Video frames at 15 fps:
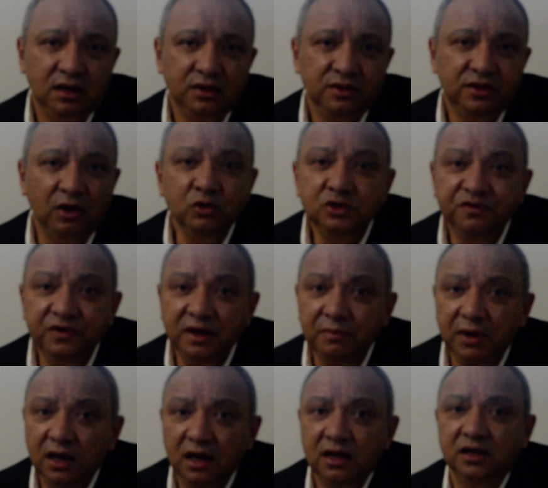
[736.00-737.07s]
Those free
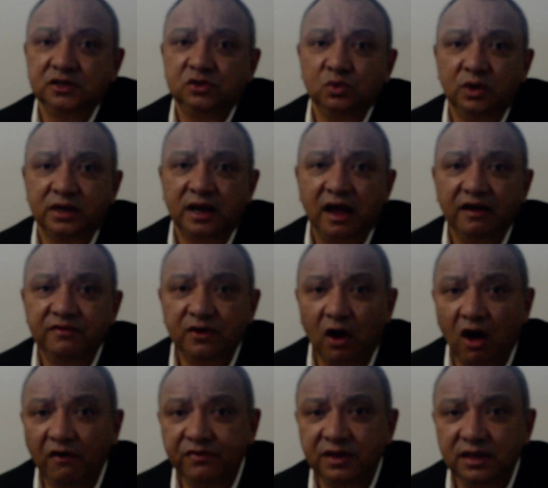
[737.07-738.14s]
burghers who arrived
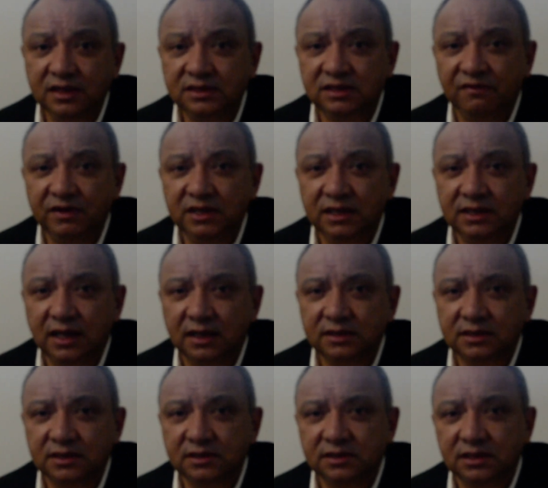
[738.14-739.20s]
after the
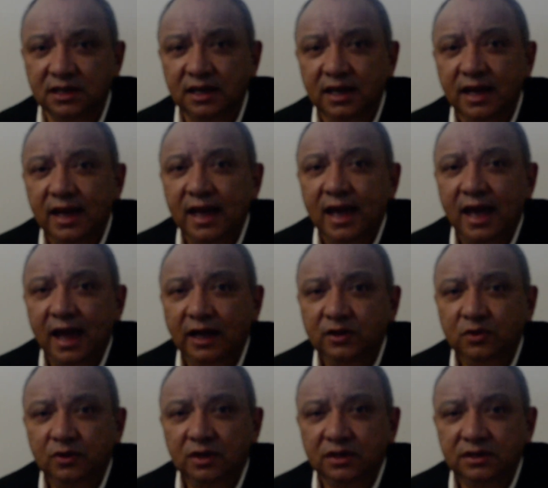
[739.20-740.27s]
1700s had
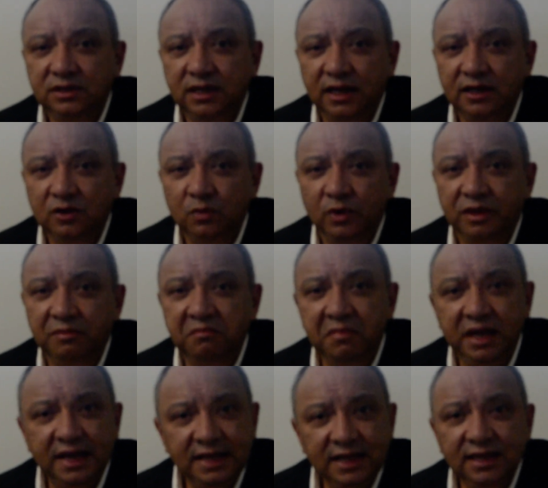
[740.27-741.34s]
to contend with
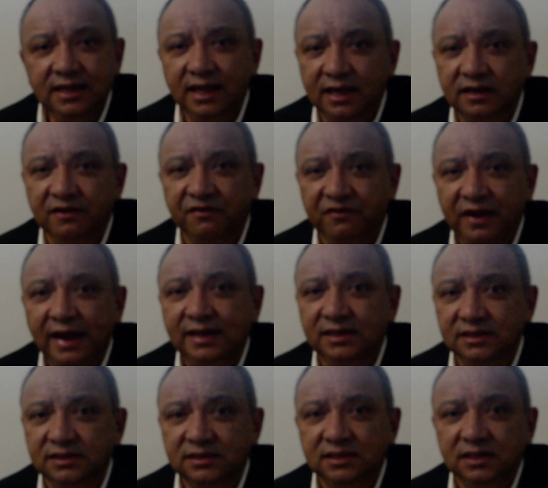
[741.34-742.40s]
many negative
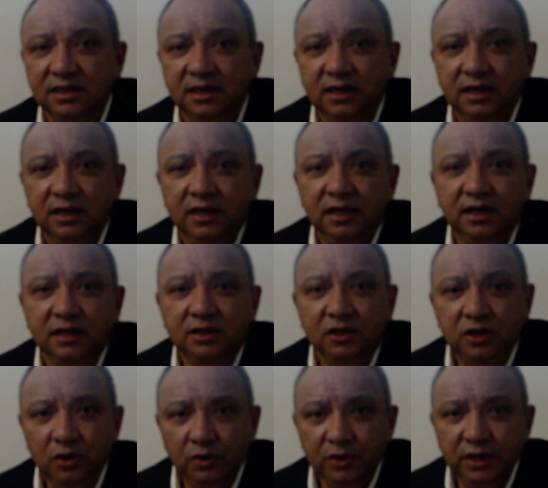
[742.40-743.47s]
factors,
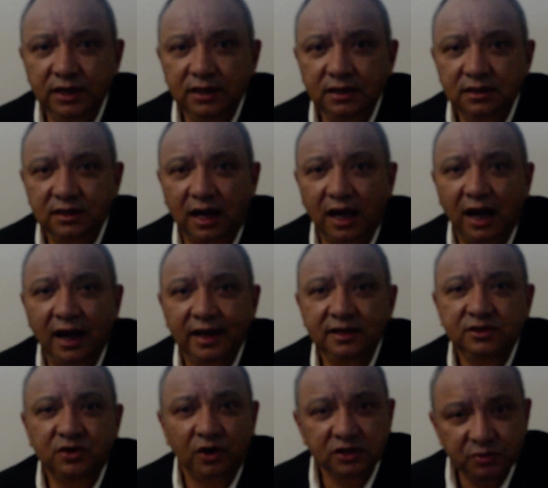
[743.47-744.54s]
including the high
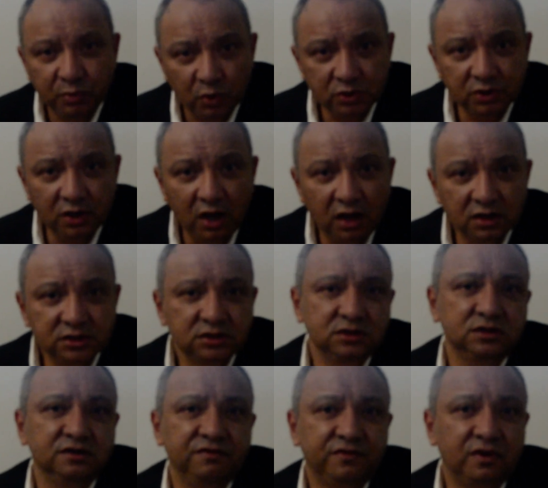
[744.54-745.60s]
transport
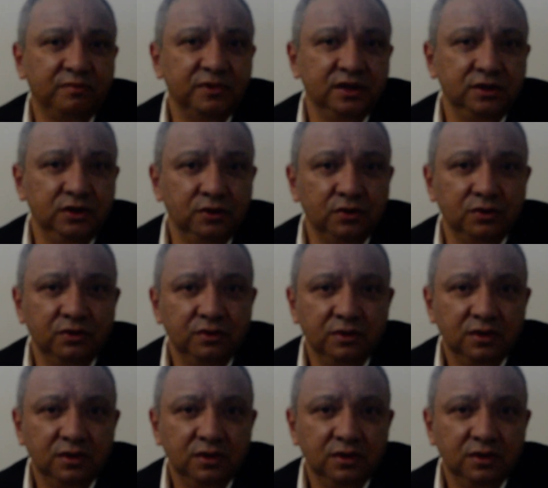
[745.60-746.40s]
costs from the new